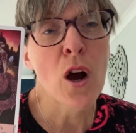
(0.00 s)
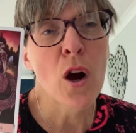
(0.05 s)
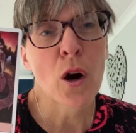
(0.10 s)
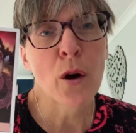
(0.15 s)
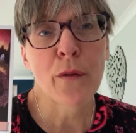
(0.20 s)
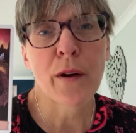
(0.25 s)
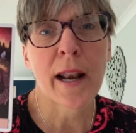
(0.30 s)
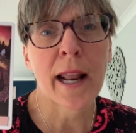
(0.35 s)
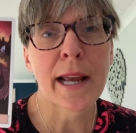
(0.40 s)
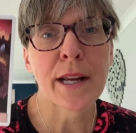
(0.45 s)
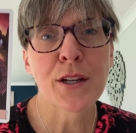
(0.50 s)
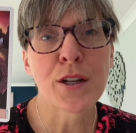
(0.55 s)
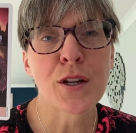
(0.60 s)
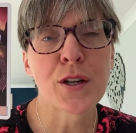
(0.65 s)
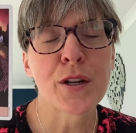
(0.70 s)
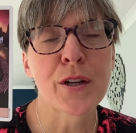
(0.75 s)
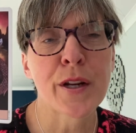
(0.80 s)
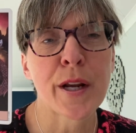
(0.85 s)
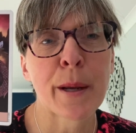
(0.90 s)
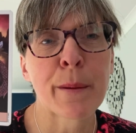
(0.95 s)
or
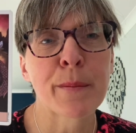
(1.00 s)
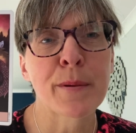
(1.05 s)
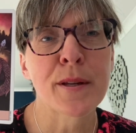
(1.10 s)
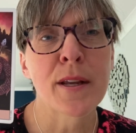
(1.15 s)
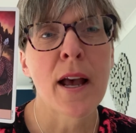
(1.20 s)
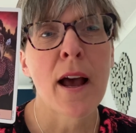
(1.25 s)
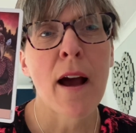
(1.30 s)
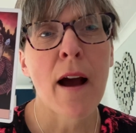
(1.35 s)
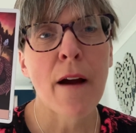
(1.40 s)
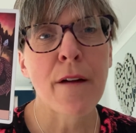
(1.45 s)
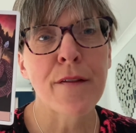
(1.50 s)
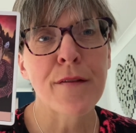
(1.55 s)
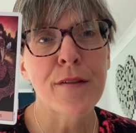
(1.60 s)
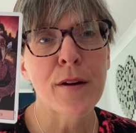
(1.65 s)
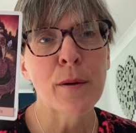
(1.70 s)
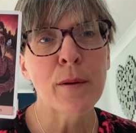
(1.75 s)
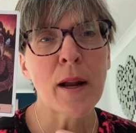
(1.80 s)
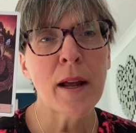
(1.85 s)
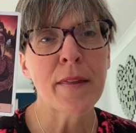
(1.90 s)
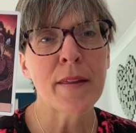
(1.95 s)
relationships. I
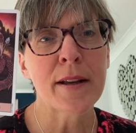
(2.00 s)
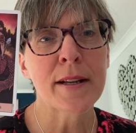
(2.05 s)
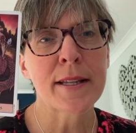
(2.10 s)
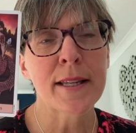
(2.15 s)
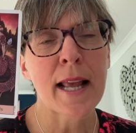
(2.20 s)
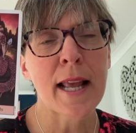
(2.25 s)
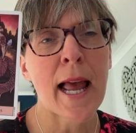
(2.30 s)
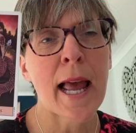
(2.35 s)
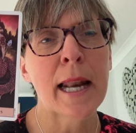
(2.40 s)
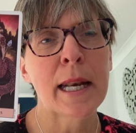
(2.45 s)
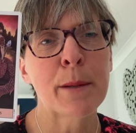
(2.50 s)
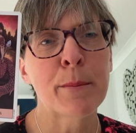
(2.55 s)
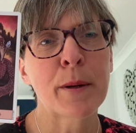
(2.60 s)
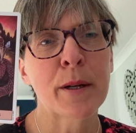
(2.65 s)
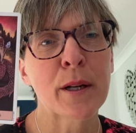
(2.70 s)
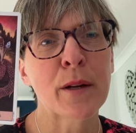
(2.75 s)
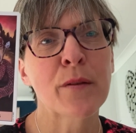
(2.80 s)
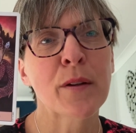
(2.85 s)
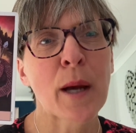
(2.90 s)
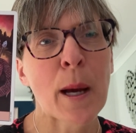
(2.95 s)
feel like there's that
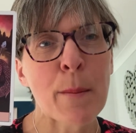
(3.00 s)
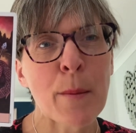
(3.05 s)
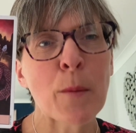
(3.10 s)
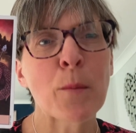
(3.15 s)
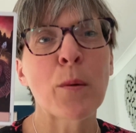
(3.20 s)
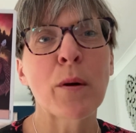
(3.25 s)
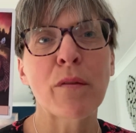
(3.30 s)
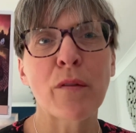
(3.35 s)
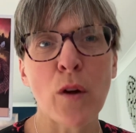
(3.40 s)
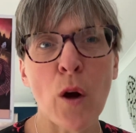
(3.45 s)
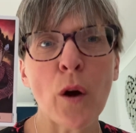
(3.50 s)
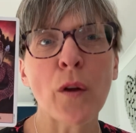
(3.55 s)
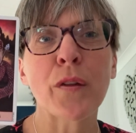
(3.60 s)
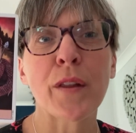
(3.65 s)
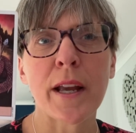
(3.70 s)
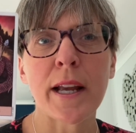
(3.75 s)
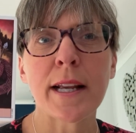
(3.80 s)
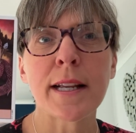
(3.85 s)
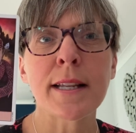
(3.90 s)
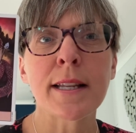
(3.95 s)
element of, come on, we've got
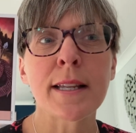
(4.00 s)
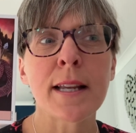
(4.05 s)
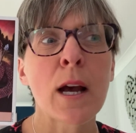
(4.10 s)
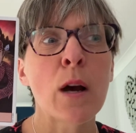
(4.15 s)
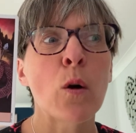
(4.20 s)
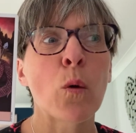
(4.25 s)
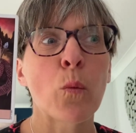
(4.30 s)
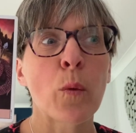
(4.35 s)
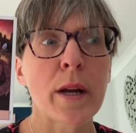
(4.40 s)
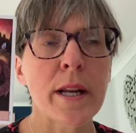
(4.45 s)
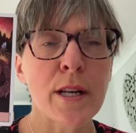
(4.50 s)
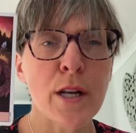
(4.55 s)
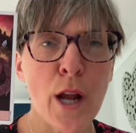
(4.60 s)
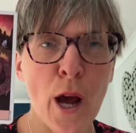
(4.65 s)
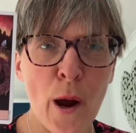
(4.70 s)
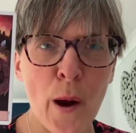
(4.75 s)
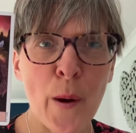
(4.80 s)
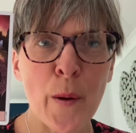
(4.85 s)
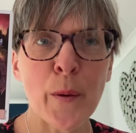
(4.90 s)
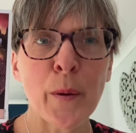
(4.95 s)
this. We
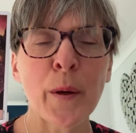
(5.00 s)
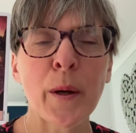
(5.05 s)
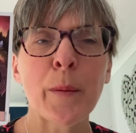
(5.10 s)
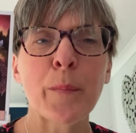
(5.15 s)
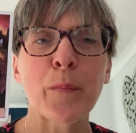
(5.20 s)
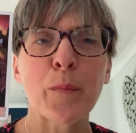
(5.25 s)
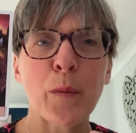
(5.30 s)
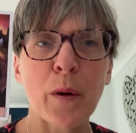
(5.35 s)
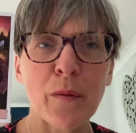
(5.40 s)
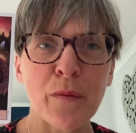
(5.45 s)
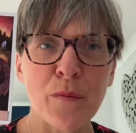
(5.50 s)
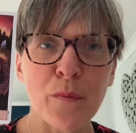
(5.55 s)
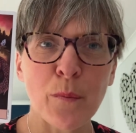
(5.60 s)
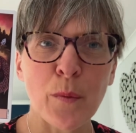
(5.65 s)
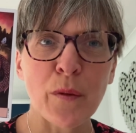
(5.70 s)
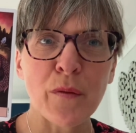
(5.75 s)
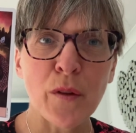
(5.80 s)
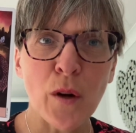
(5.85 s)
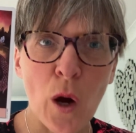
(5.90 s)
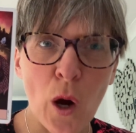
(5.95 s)
know we've,
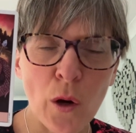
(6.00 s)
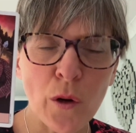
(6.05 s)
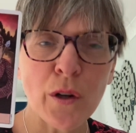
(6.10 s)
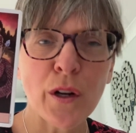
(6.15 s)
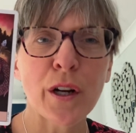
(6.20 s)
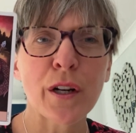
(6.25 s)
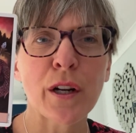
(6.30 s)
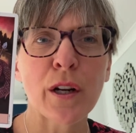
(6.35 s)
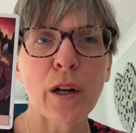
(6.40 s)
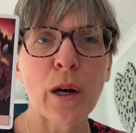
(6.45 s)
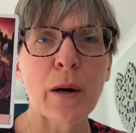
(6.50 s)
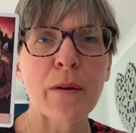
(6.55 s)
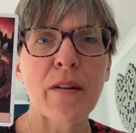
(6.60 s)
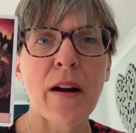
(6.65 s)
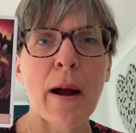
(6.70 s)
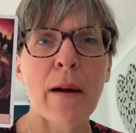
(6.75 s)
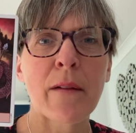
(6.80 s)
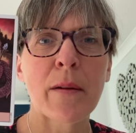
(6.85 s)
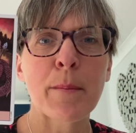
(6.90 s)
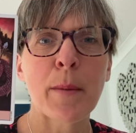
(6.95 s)
we've conquered a lot of
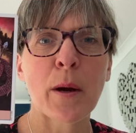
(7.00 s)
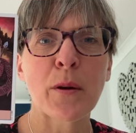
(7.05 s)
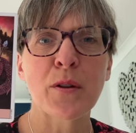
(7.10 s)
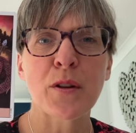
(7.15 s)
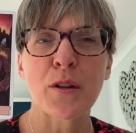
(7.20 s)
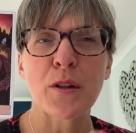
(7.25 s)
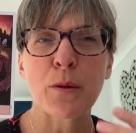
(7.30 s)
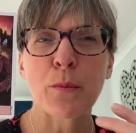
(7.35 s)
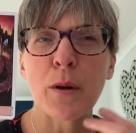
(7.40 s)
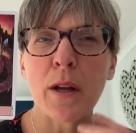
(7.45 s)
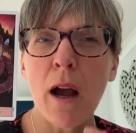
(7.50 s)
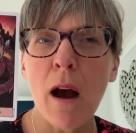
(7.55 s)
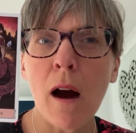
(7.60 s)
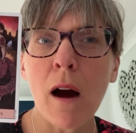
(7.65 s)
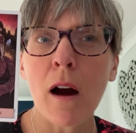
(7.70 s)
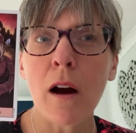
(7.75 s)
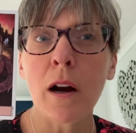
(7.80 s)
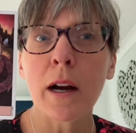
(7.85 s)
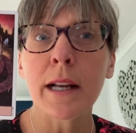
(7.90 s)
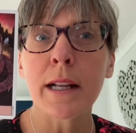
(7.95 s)
our emotions. We
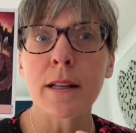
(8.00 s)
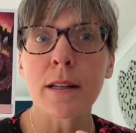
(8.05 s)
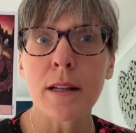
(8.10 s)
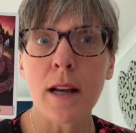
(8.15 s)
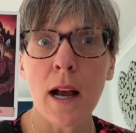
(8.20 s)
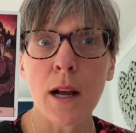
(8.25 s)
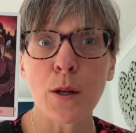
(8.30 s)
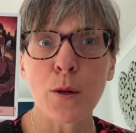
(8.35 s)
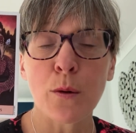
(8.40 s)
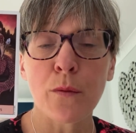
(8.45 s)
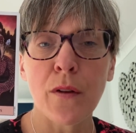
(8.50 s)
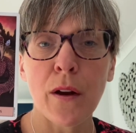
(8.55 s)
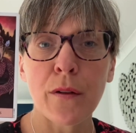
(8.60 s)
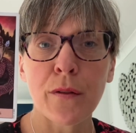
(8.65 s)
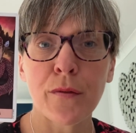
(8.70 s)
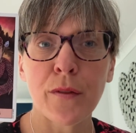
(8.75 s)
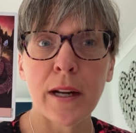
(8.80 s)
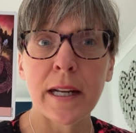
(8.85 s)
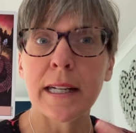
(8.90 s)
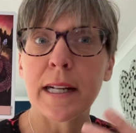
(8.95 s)
are in touch with our
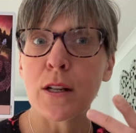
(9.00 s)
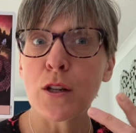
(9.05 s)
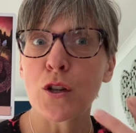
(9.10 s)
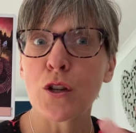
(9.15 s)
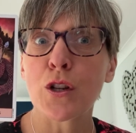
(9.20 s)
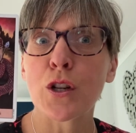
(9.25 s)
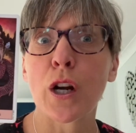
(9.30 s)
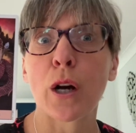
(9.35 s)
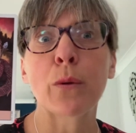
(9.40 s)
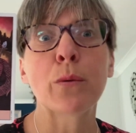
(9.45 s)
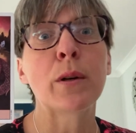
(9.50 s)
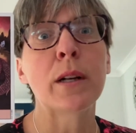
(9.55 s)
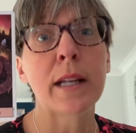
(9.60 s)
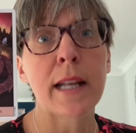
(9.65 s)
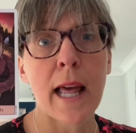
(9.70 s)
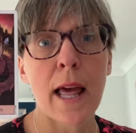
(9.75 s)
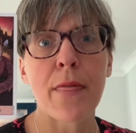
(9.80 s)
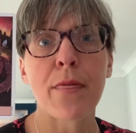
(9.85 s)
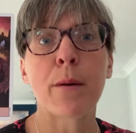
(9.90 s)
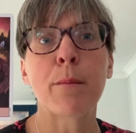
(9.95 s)
feelings. Don't
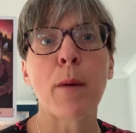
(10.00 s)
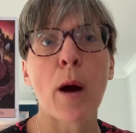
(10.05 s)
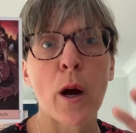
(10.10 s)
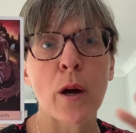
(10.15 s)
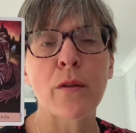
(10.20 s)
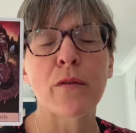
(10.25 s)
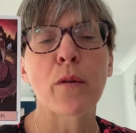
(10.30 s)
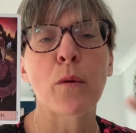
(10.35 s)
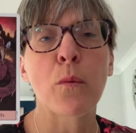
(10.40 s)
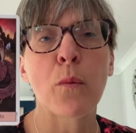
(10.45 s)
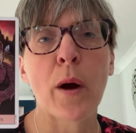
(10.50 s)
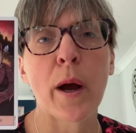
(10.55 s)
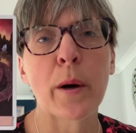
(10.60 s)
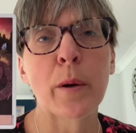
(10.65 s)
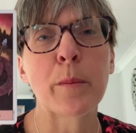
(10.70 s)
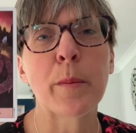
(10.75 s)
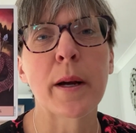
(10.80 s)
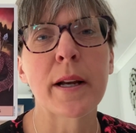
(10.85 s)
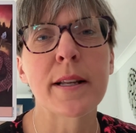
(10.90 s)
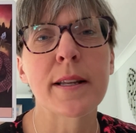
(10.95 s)
let them
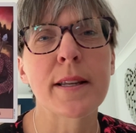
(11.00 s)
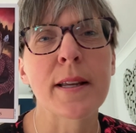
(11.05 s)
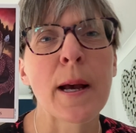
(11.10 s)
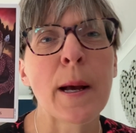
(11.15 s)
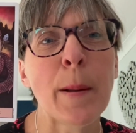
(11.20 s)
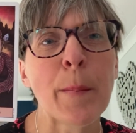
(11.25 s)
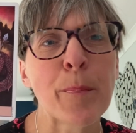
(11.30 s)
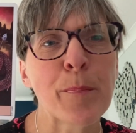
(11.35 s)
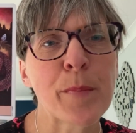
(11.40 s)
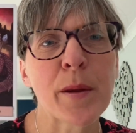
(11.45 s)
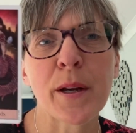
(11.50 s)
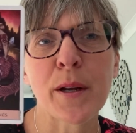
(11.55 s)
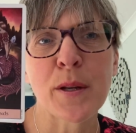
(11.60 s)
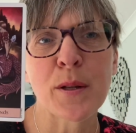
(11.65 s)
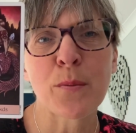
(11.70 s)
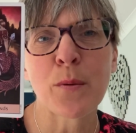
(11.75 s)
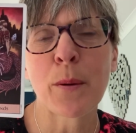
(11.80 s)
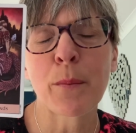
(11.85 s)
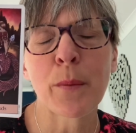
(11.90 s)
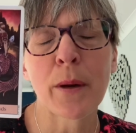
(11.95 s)
overwhelm us
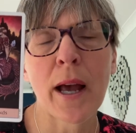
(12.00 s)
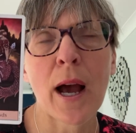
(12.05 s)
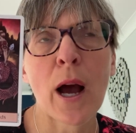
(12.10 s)
because when we're